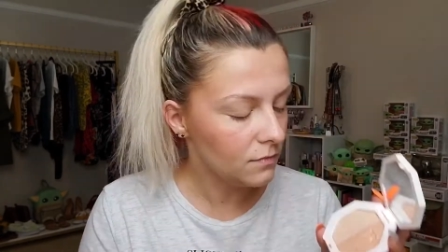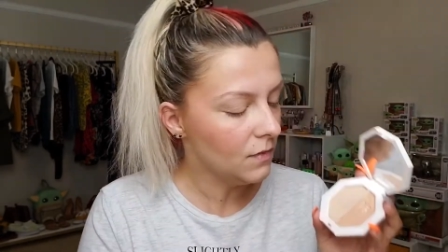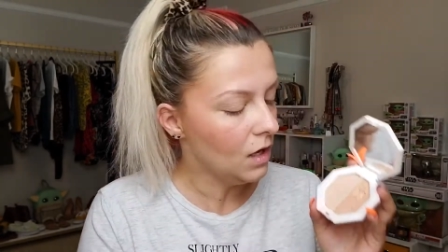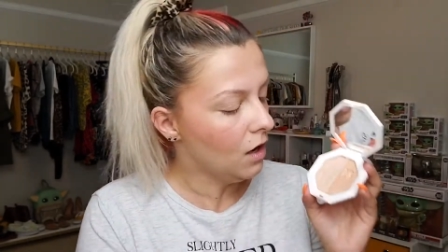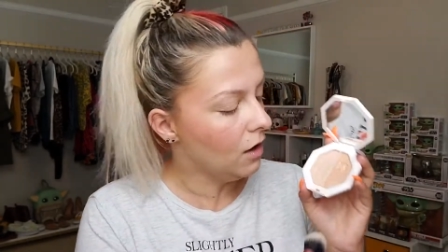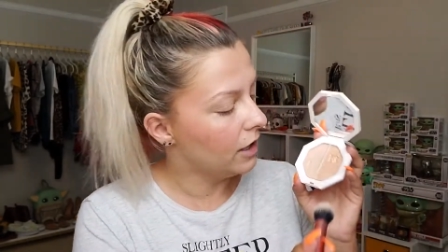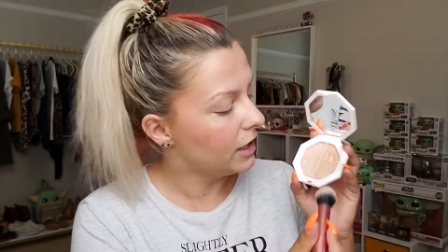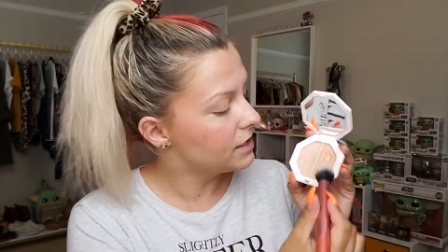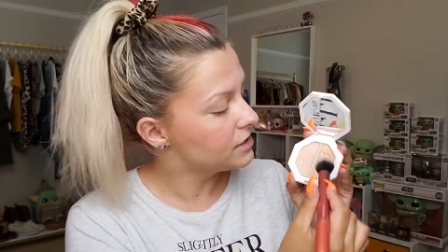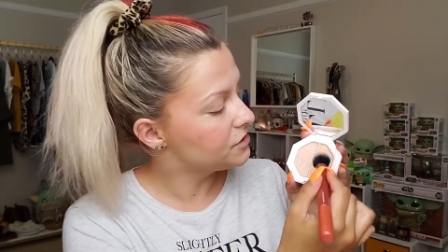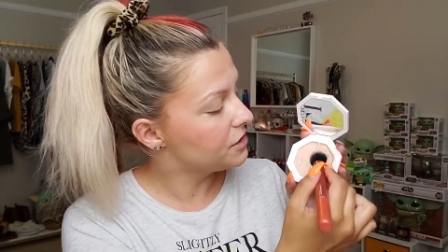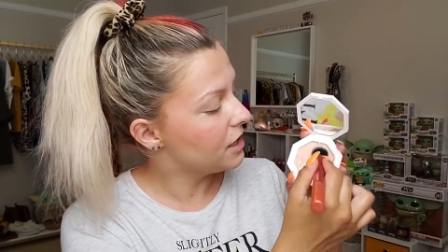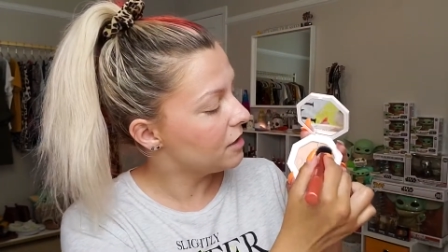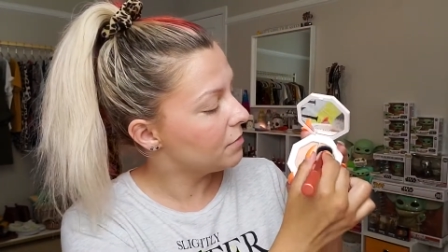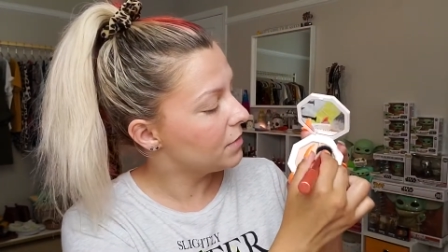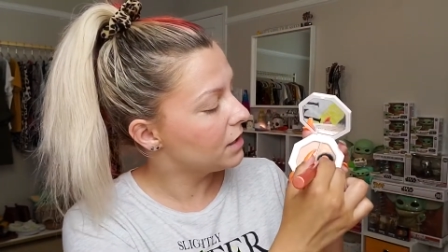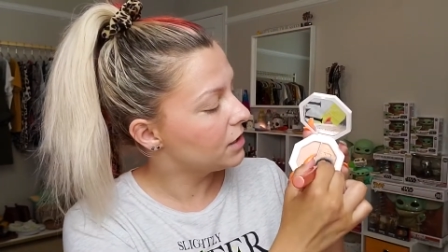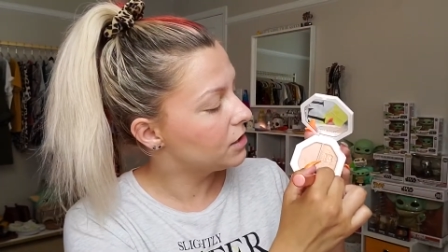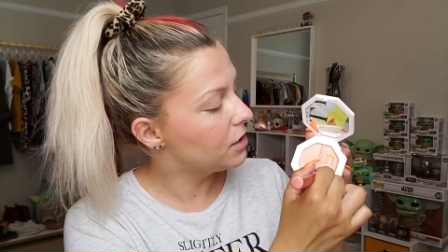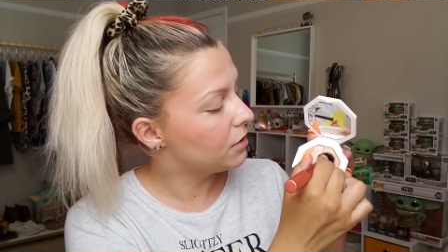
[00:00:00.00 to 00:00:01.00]
Alrighty, so now I'm
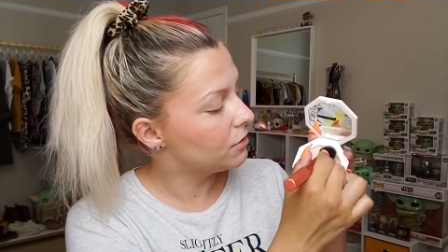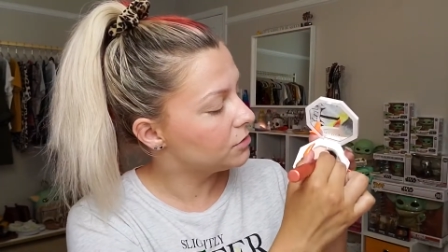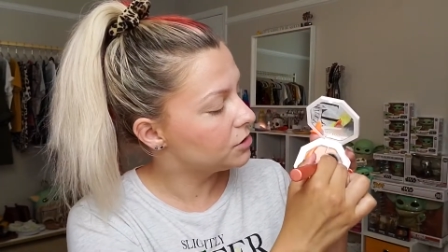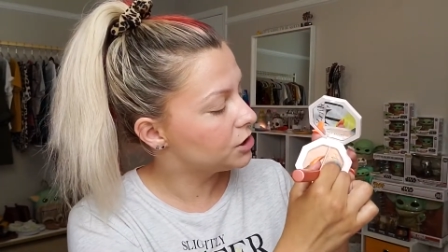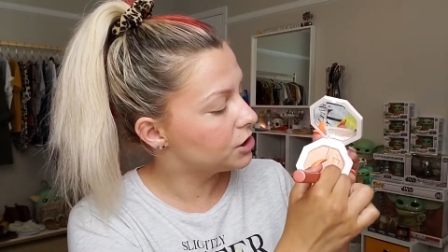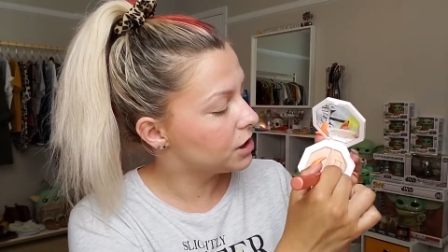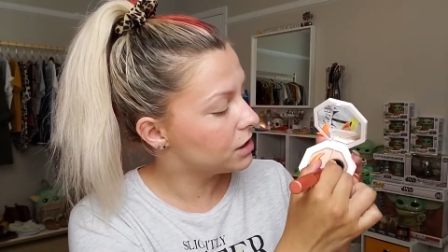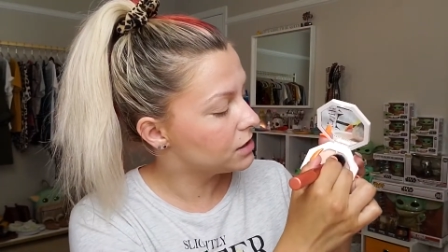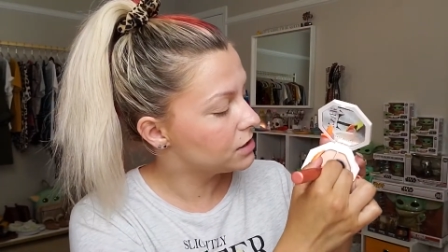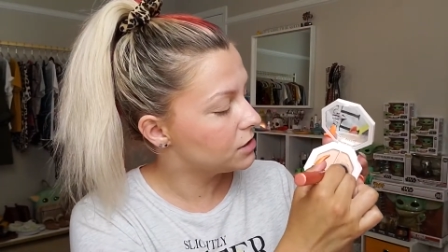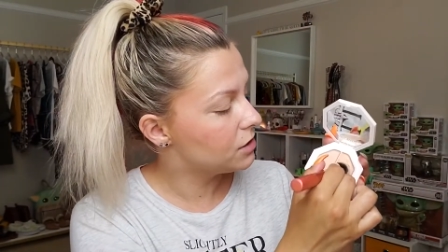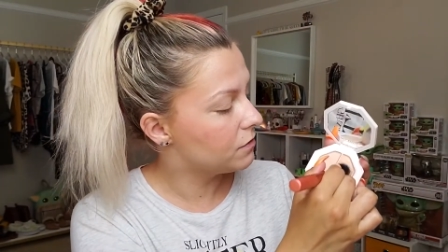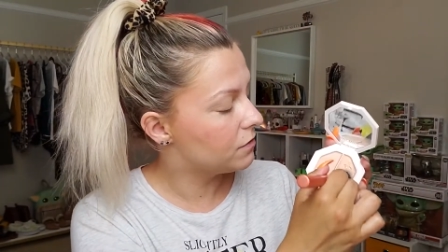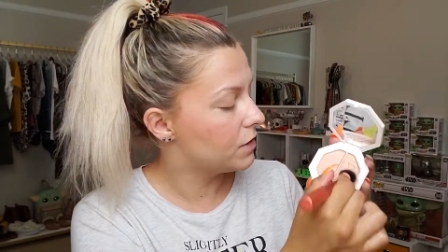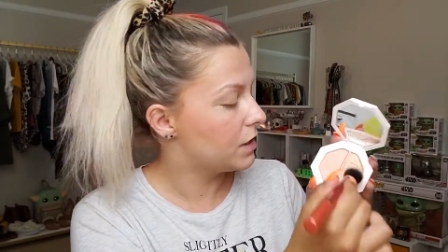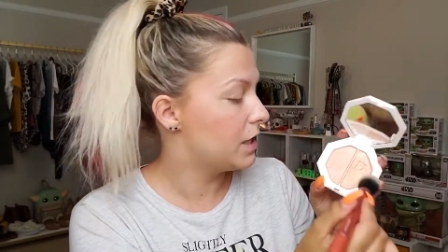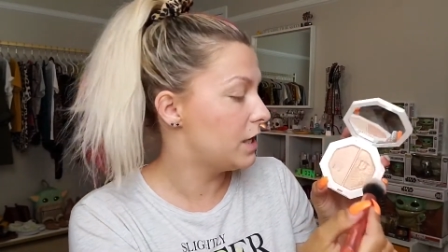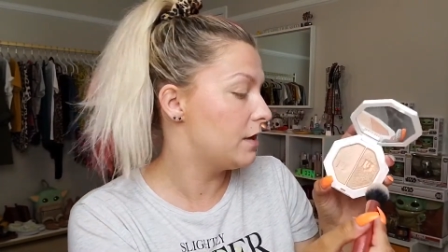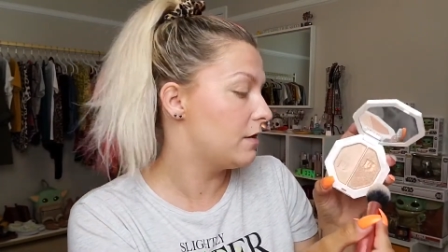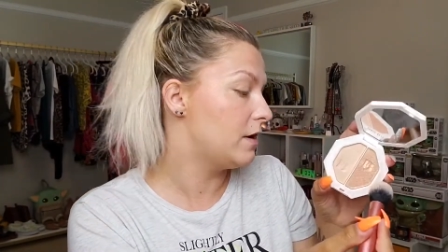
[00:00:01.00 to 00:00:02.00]
going to go just over
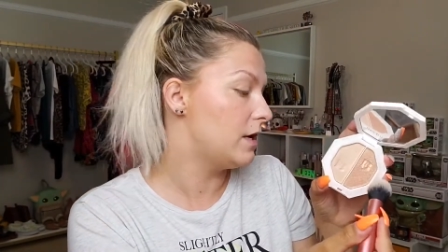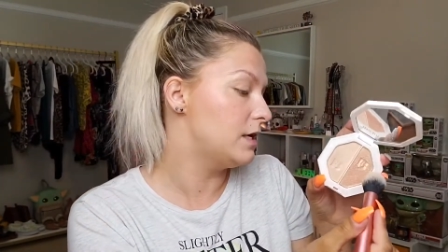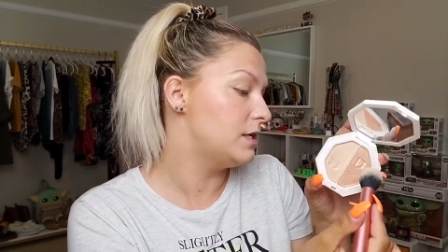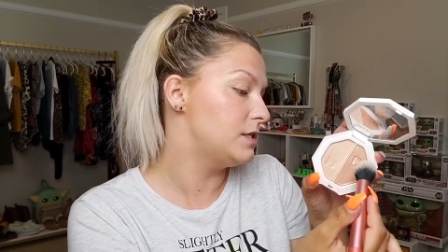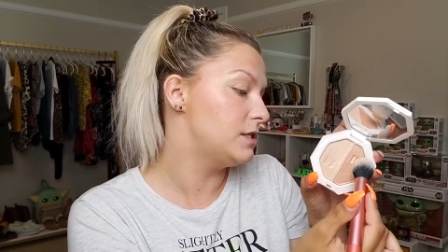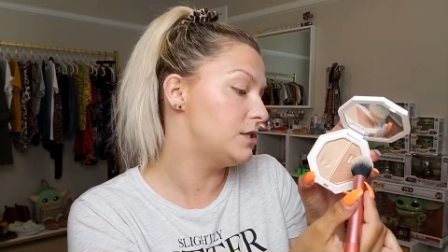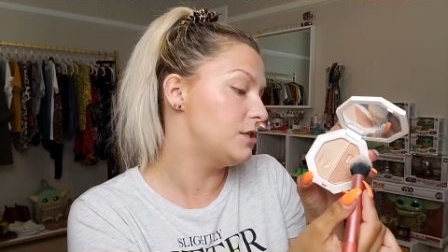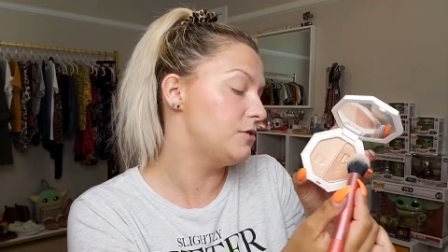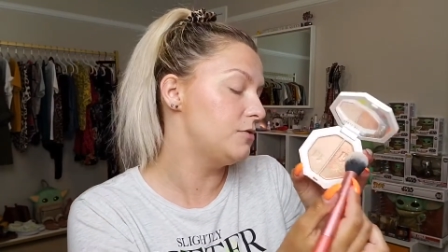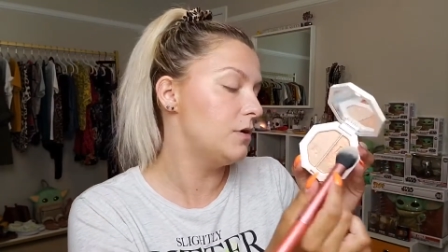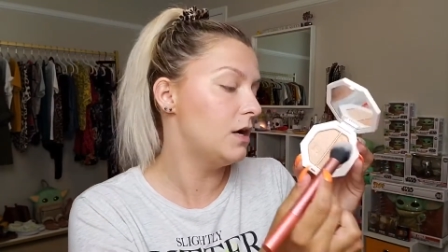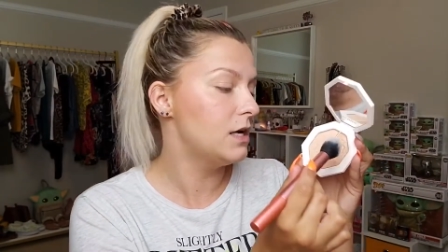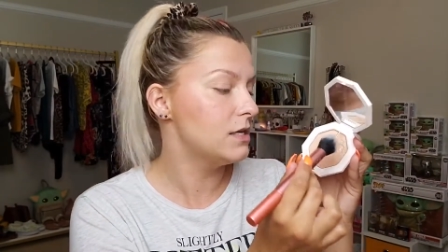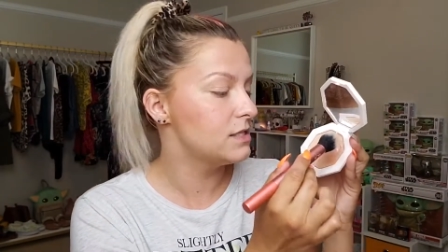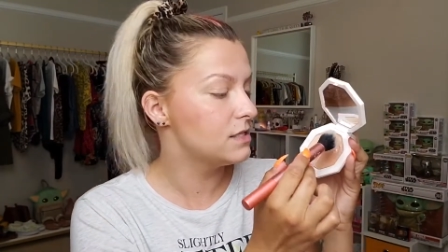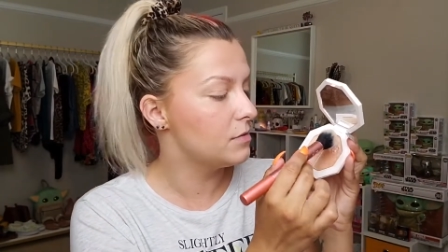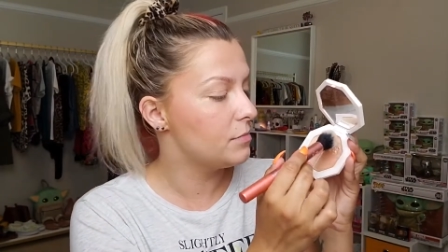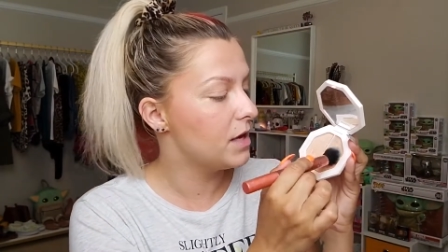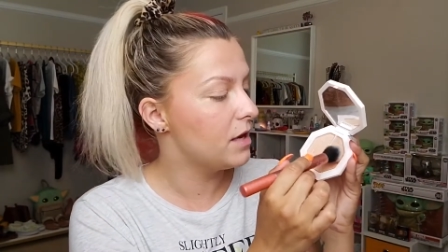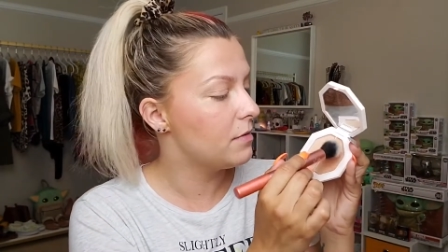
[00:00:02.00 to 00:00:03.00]
here into
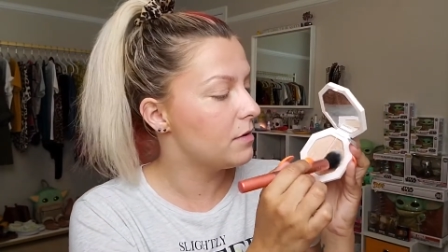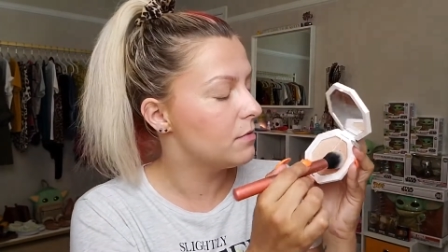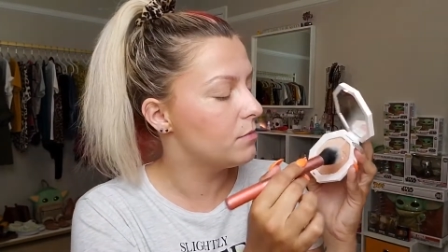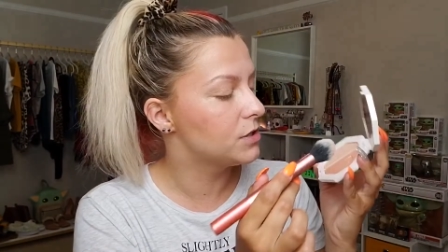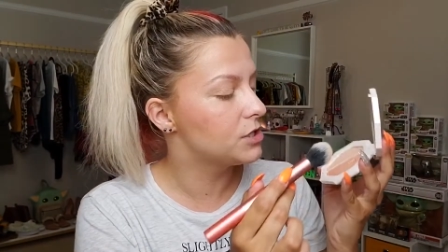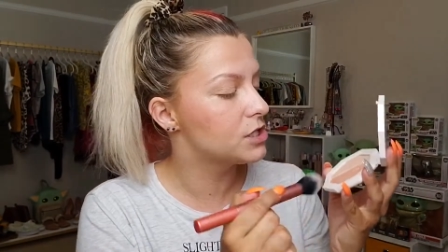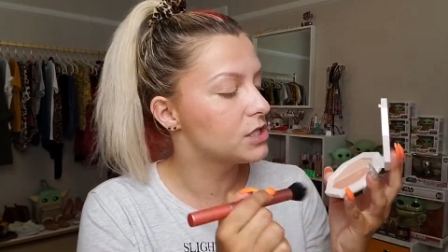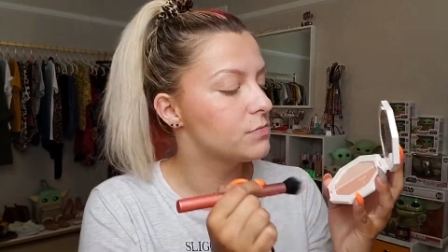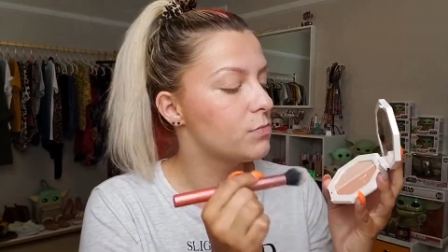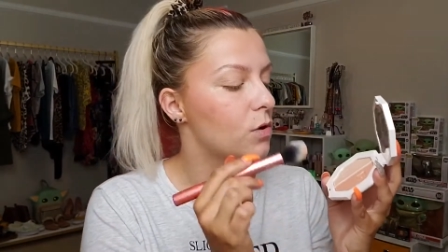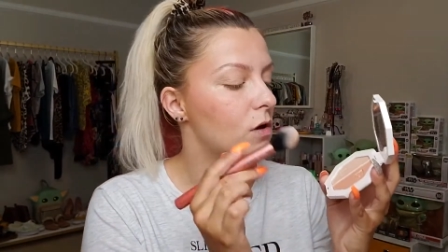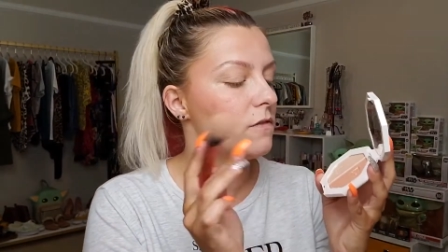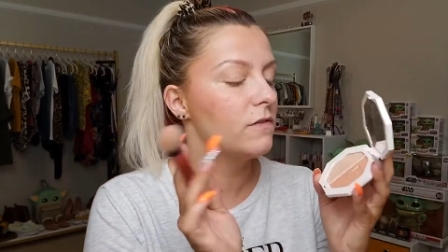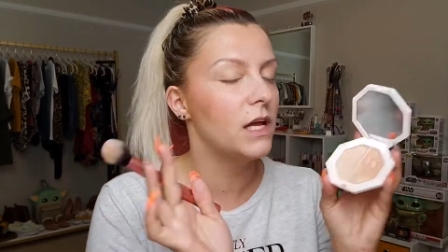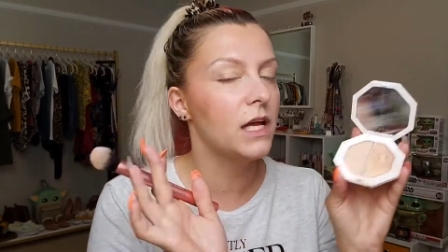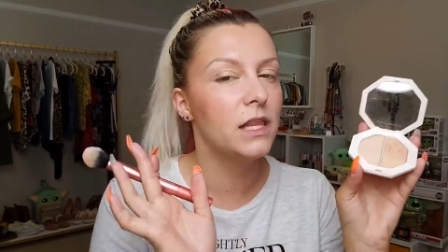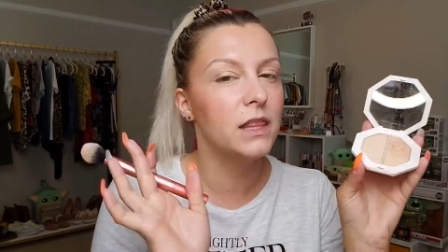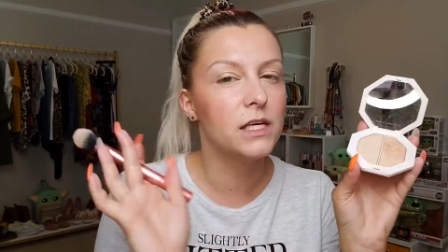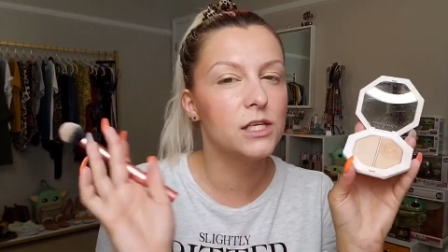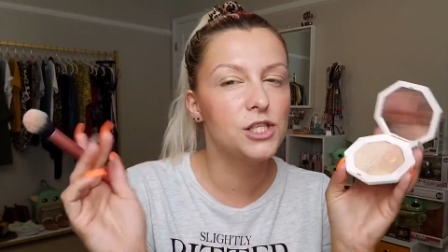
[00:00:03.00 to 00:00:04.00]
Hustle Baby, which is more of
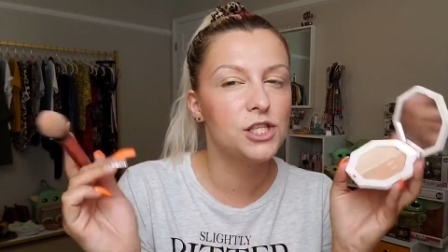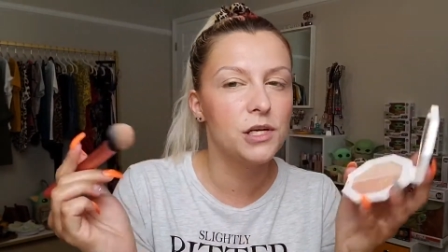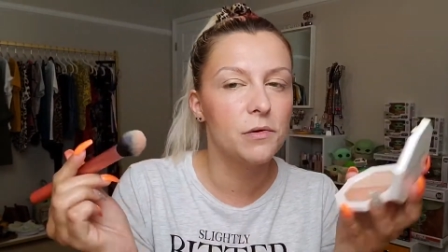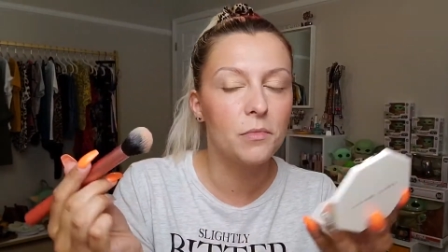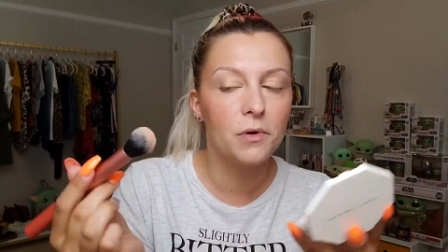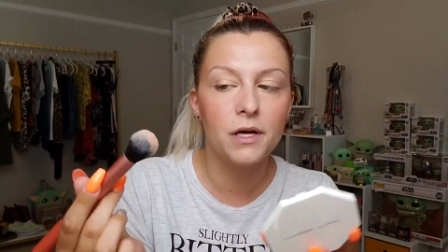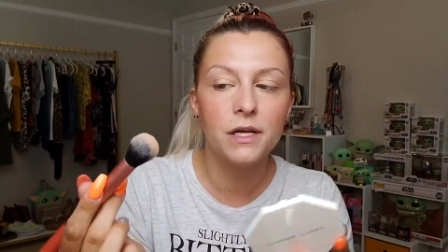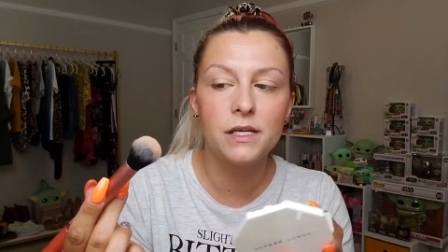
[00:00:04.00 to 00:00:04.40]
like the shimmery